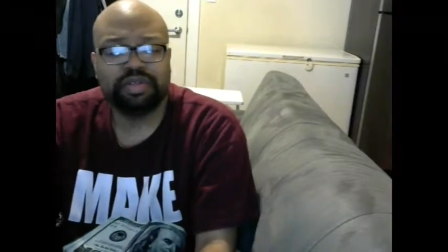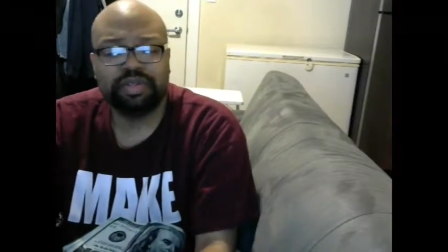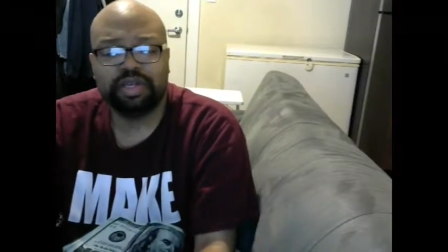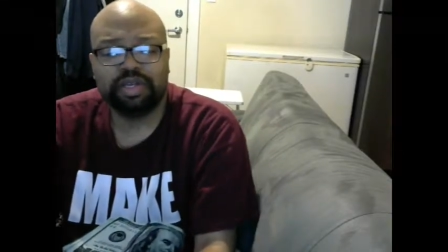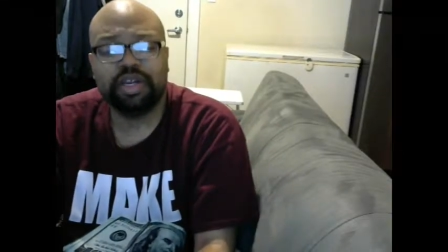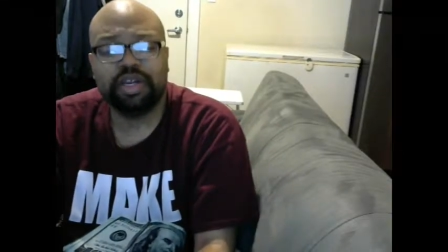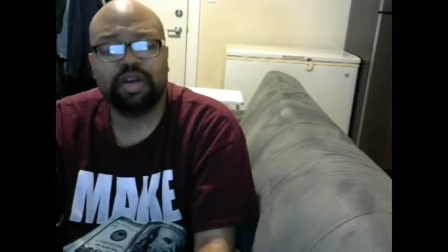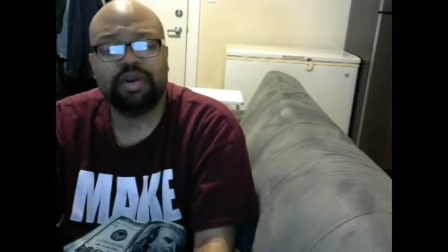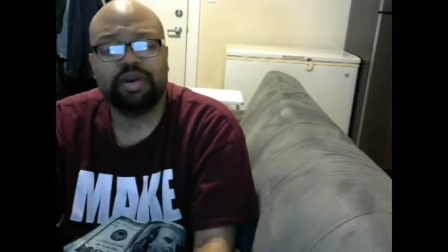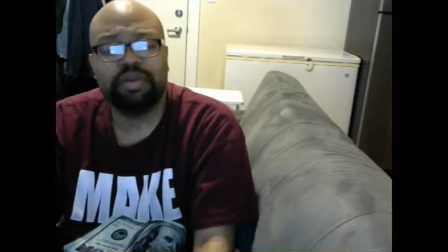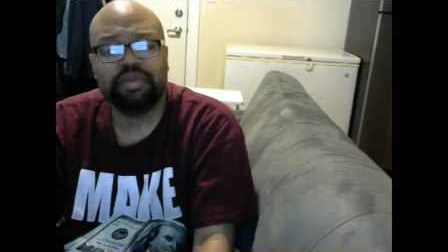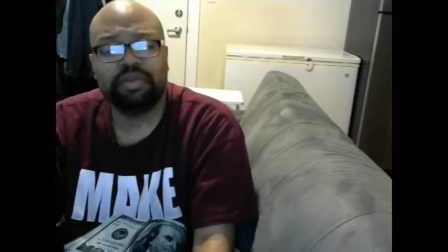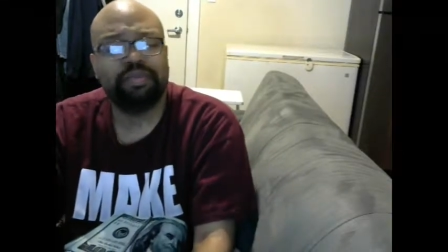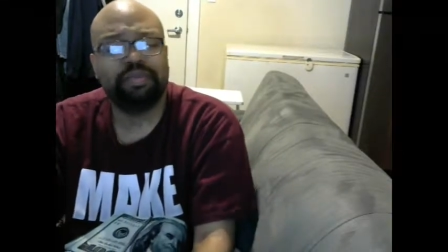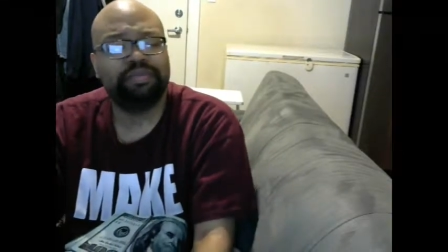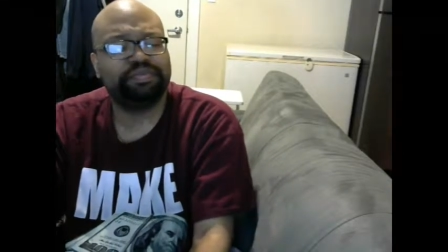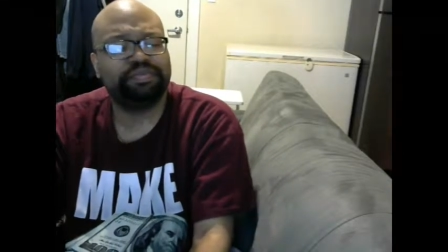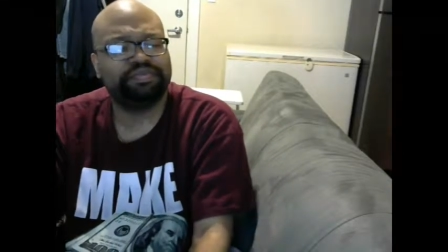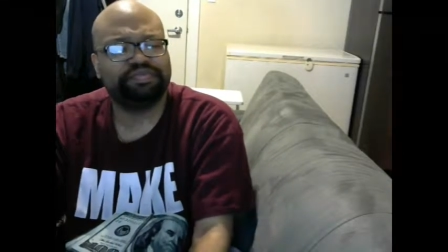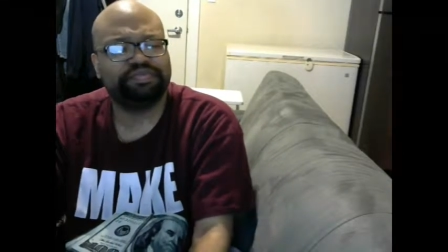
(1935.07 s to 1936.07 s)
you know,
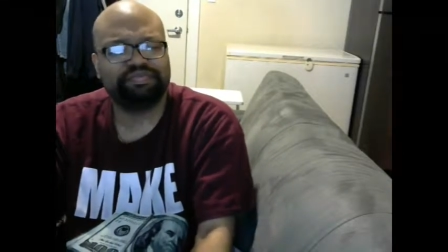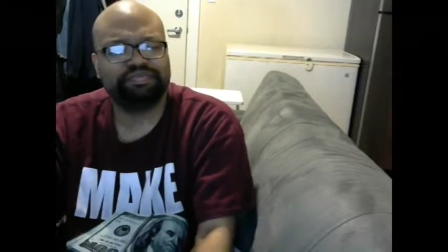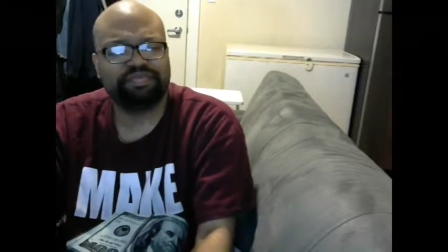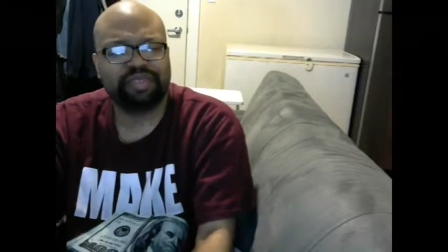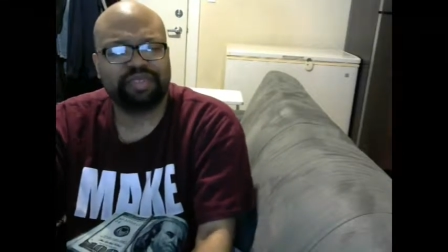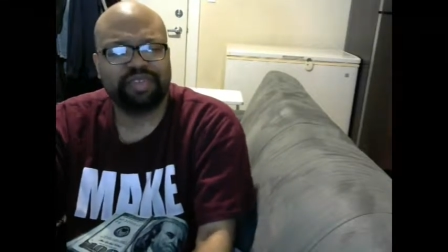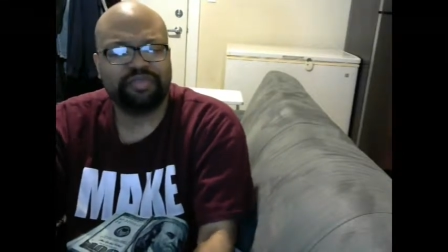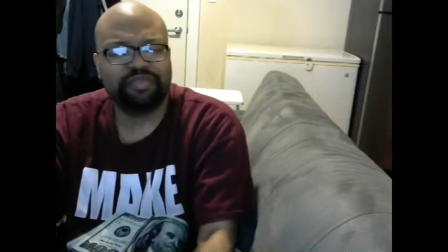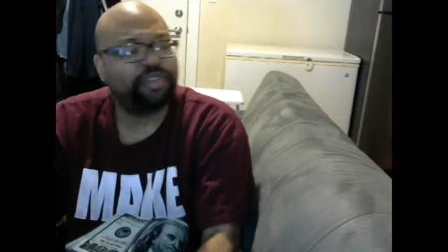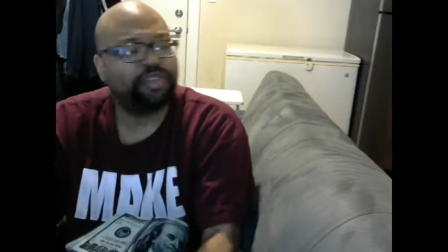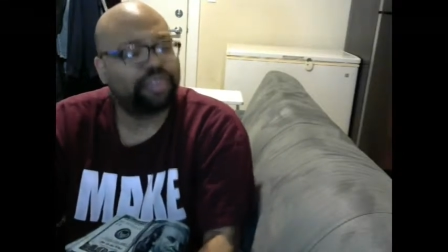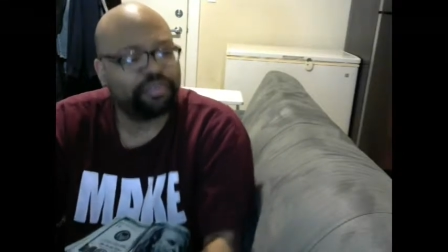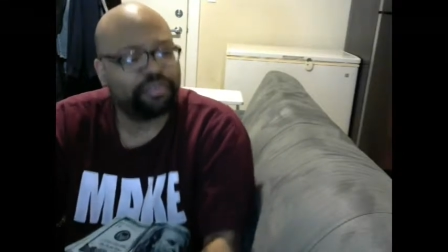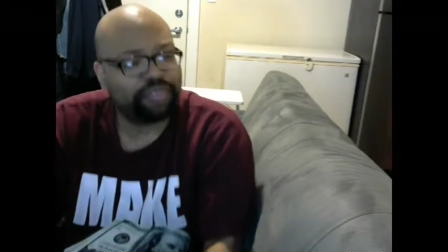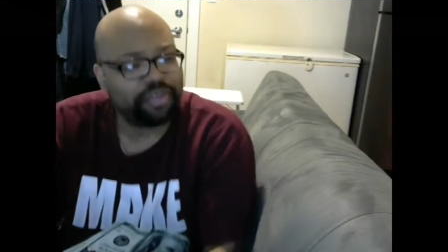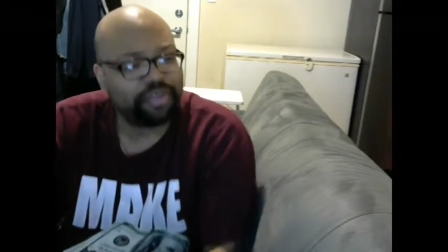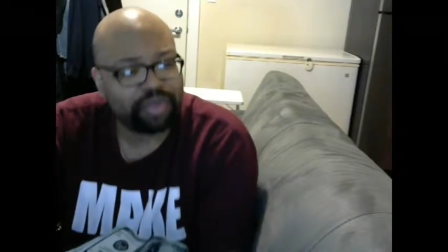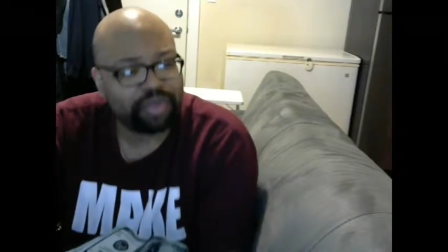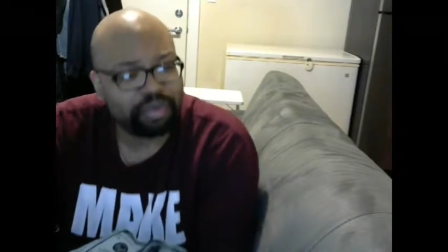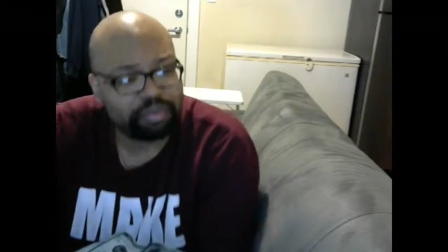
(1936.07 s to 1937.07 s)
fifty
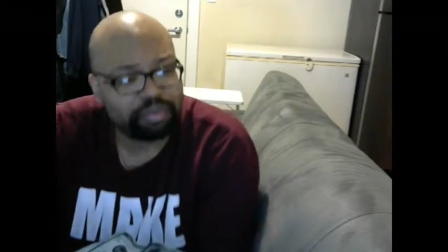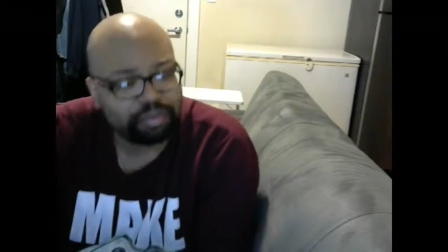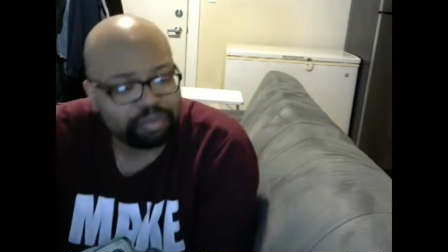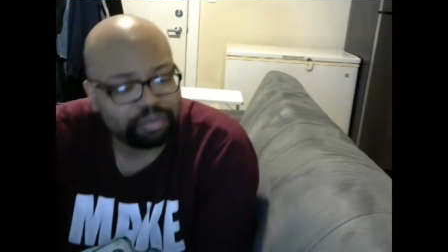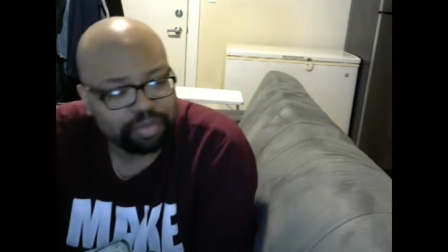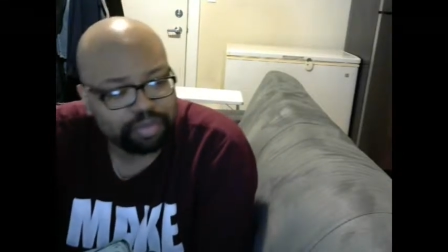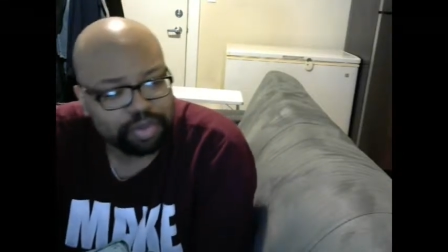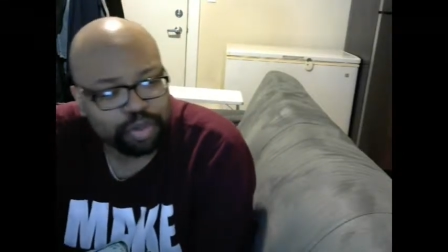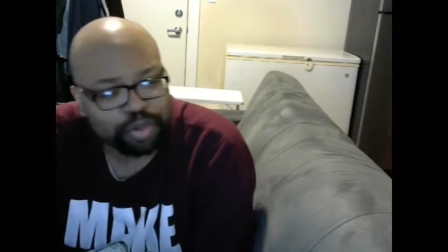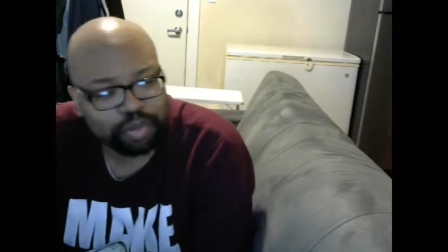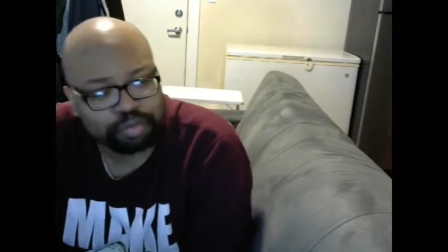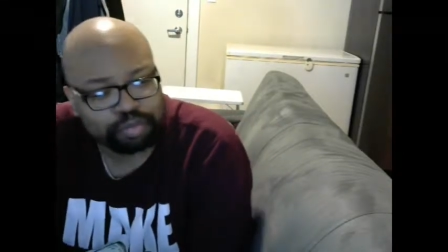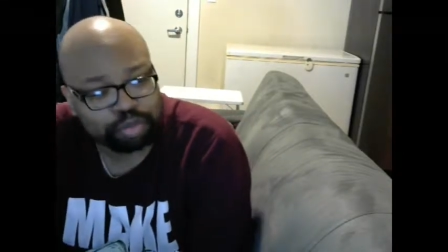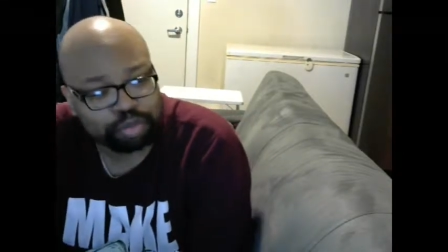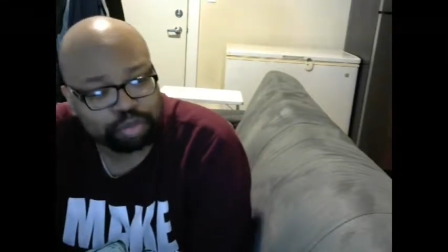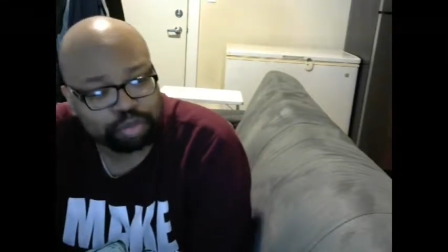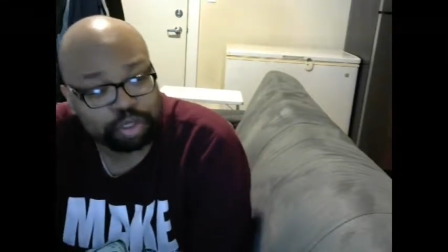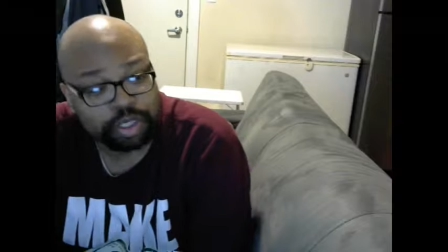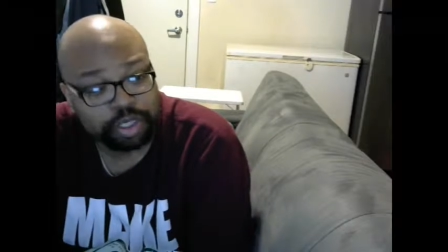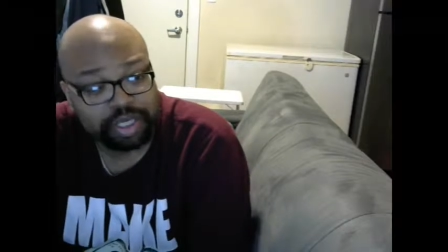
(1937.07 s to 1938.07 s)
fifty, you know,
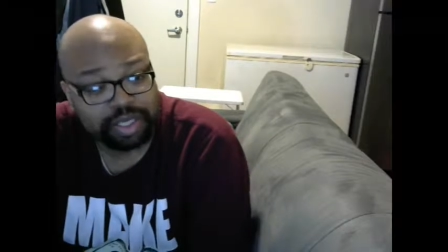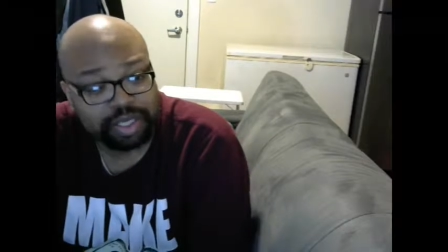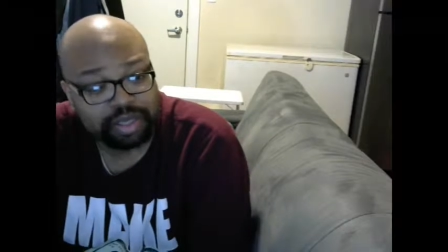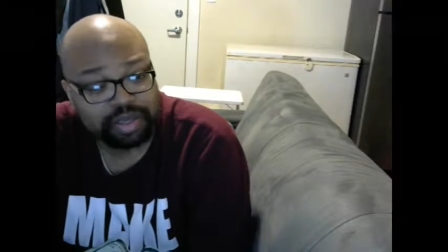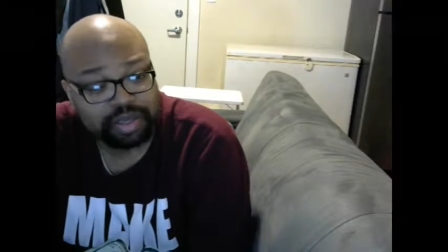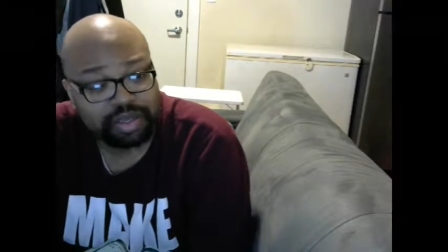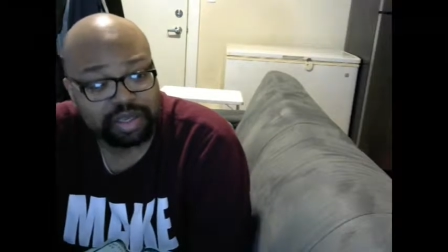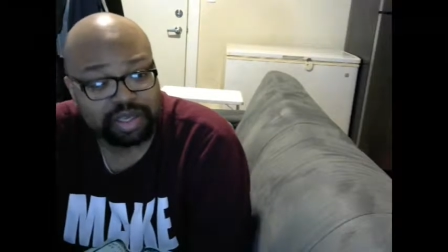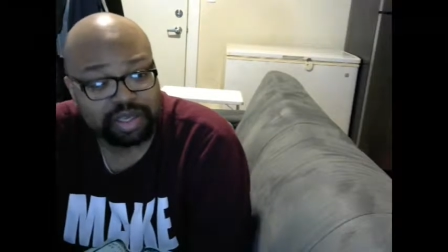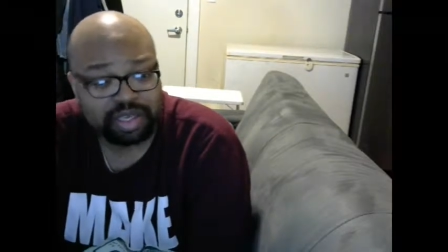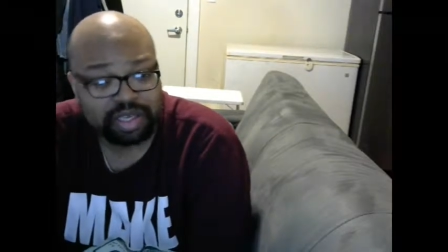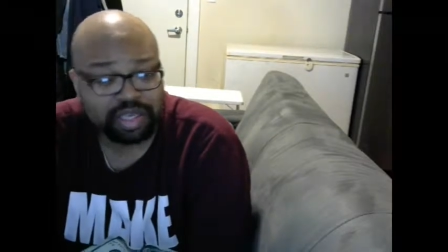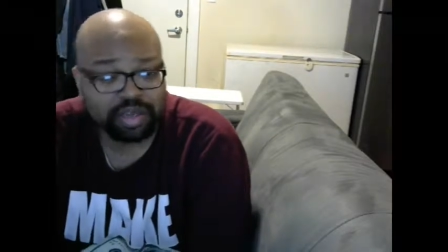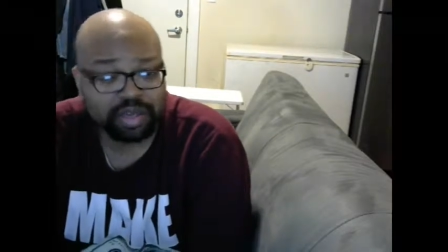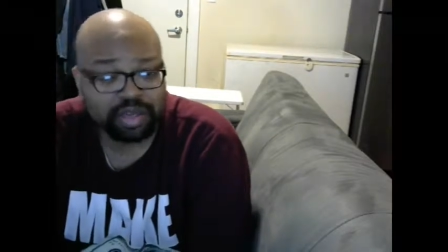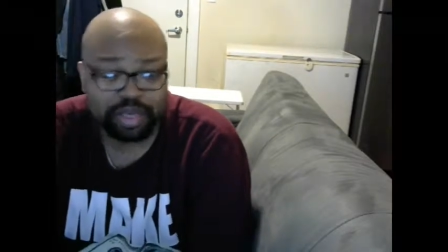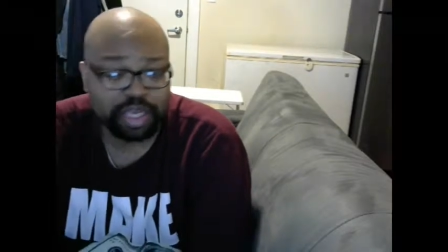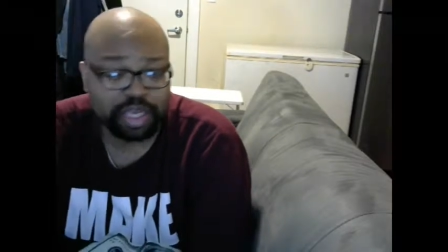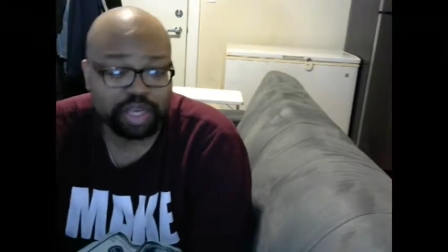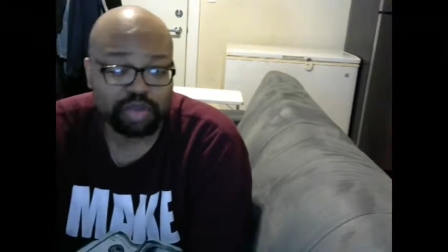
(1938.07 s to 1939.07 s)
booking, you
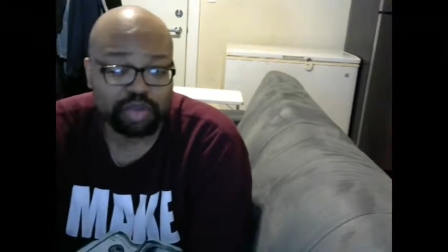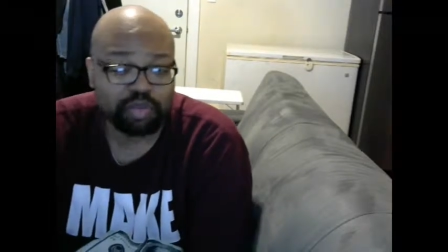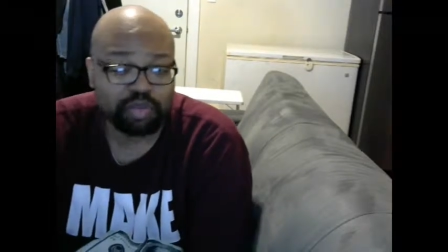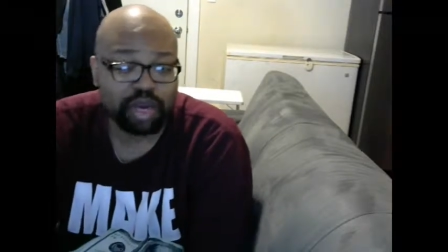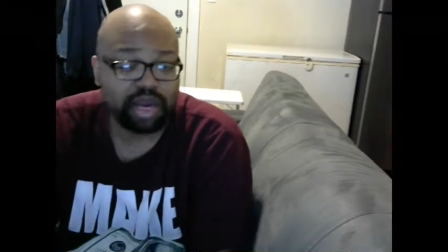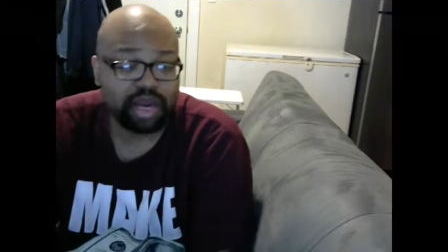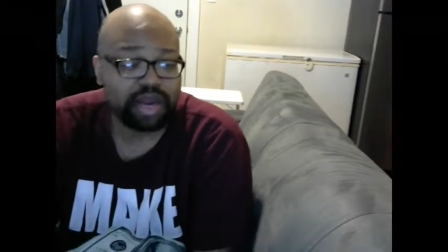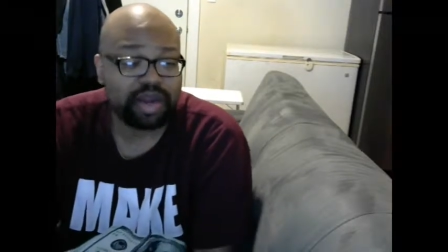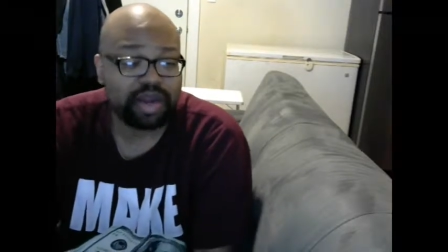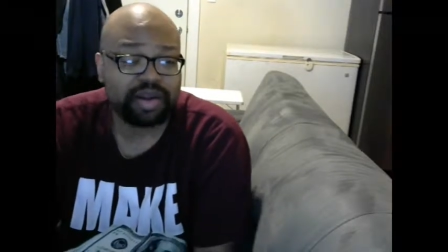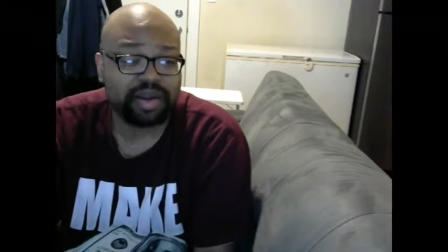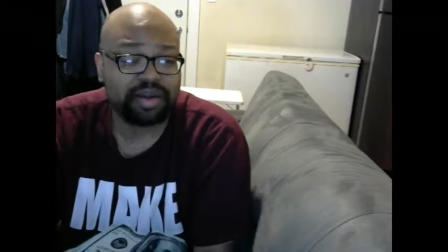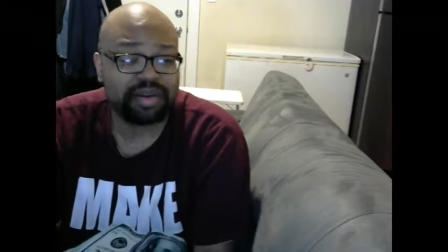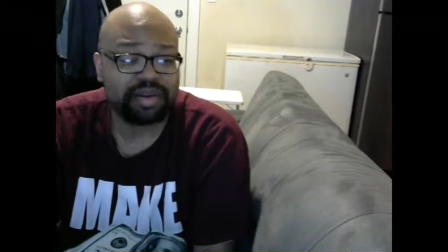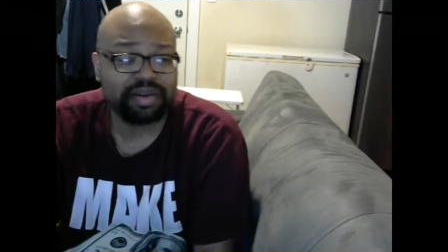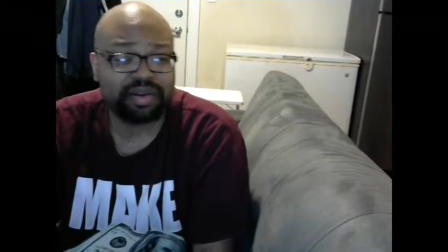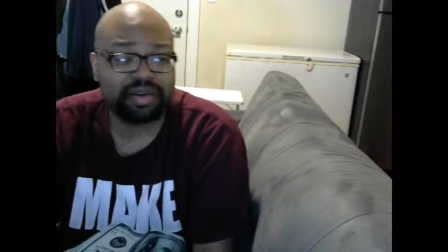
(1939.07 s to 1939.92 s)
know, anywhere